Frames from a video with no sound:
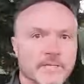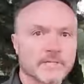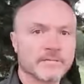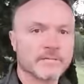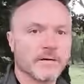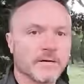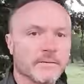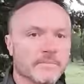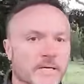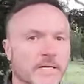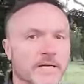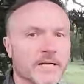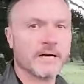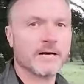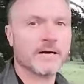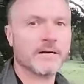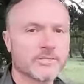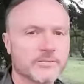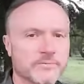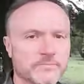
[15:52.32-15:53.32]
Sorry, my
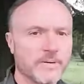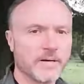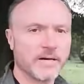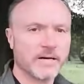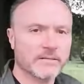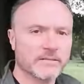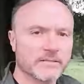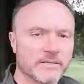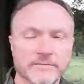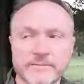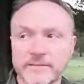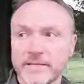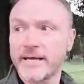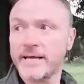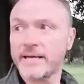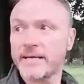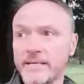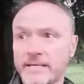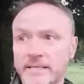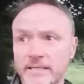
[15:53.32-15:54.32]
car's parked over
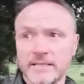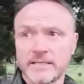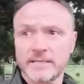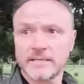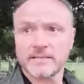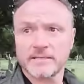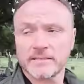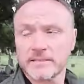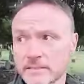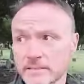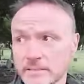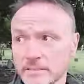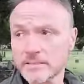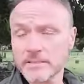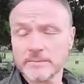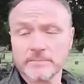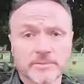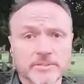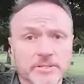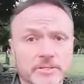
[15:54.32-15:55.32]
there. There's just
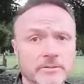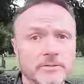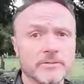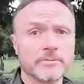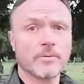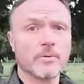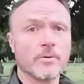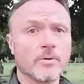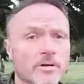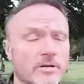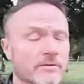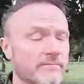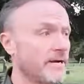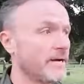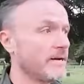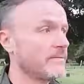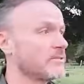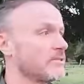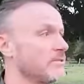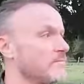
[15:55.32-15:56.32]
some dude walking
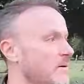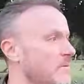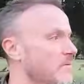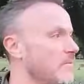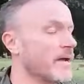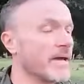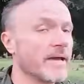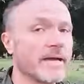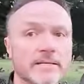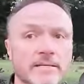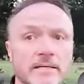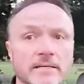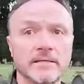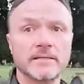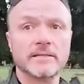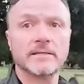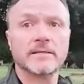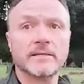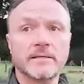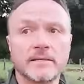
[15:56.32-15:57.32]
around, which is a bit weird.
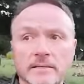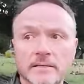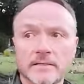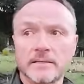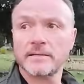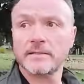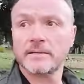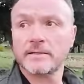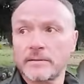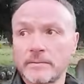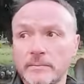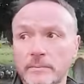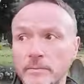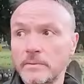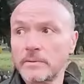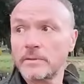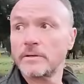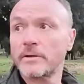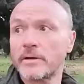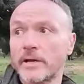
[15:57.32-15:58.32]

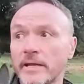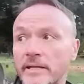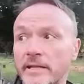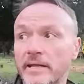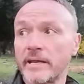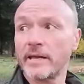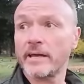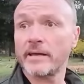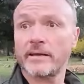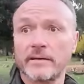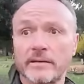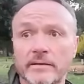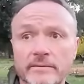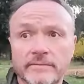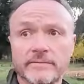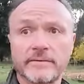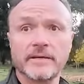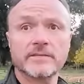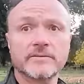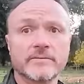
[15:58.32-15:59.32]
Looking in it
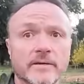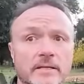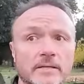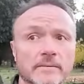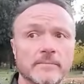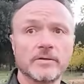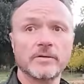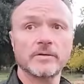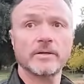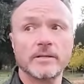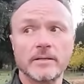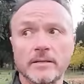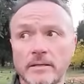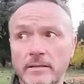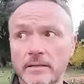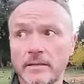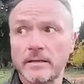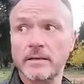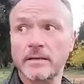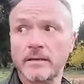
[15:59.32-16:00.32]
first thing in the morning,
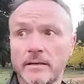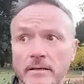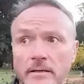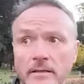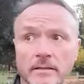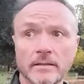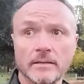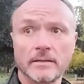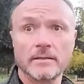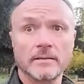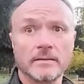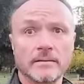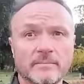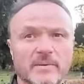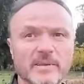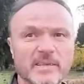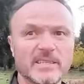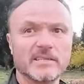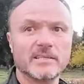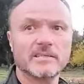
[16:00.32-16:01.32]

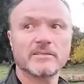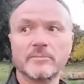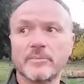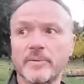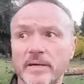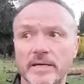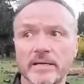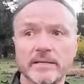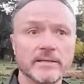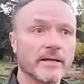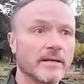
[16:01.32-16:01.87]
but he's disappeared